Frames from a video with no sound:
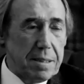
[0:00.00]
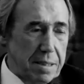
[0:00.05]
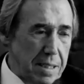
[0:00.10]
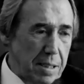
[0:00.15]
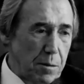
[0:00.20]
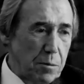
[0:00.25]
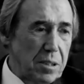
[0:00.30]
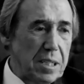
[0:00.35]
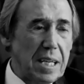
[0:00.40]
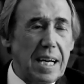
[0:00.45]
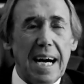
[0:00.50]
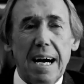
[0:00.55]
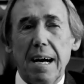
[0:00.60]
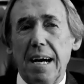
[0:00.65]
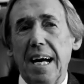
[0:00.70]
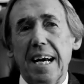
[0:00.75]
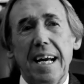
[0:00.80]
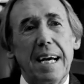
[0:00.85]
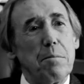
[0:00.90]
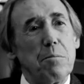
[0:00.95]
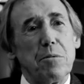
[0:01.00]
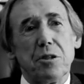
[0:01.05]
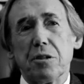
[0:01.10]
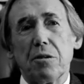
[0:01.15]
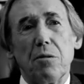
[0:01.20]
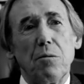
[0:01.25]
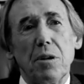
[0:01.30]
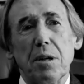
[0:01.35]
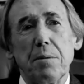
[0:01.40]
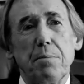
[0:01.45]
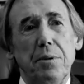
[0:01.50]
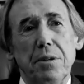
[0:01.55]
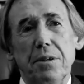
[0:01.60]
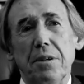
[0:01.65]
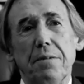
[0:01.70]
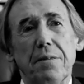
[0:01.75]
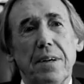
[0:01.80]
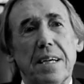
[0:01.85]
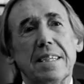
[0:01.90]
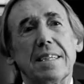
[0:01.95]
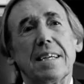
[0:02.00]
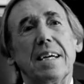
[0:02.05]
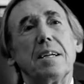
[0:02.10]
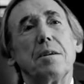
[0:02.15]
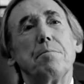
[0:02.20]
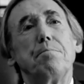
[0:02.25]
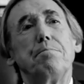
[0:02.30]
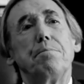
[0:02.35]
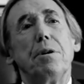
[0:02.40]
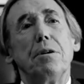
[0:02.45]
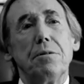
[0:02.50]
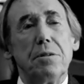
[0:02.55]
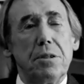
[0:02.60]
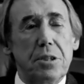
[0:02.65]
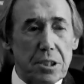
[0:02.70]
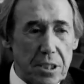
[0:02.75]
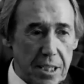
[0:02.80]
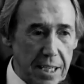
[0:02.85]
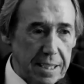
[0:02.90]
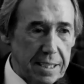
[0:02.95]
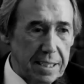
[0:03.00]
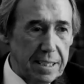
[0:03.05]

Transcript: it was an absolutely perfect header. Punched it